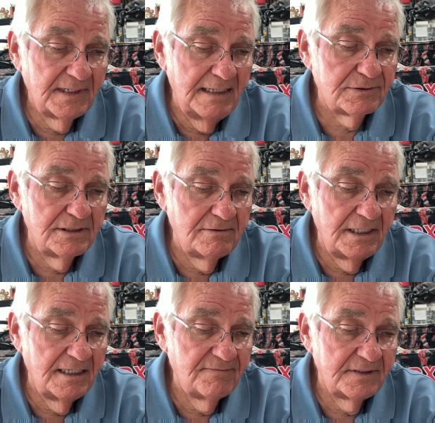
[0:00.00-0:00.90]
Absolutely
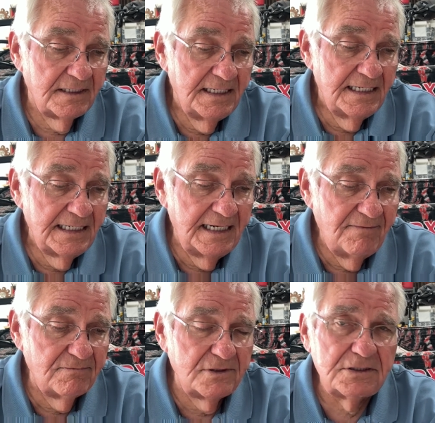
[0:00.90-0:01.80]
love it. Now,
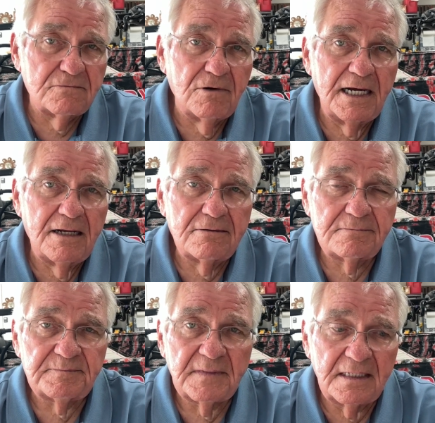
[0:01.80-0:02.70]
every once in a while,
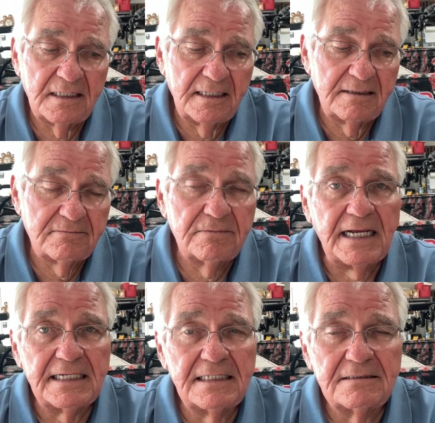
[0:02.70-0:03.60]

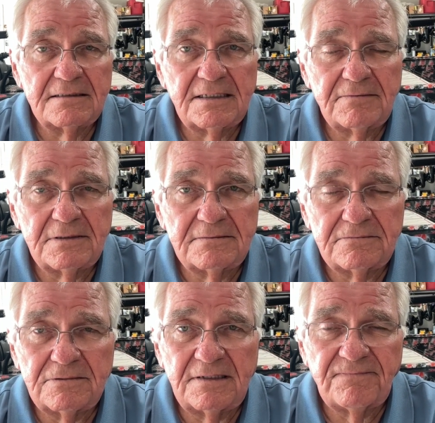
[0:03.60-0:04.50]

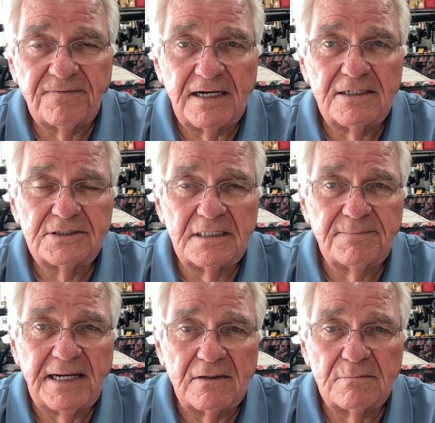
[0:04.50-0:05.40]
when it flares
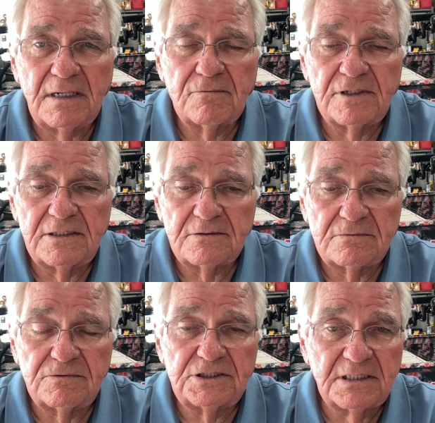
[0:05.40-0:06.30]
up out on my
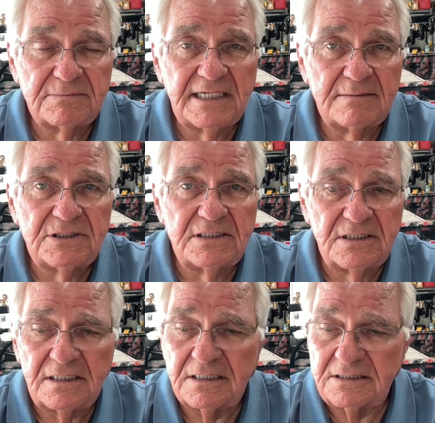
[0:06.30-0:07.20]
reels, which sometimes it
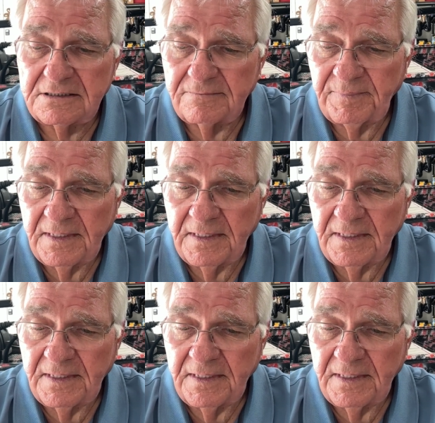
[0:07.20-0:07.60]
does,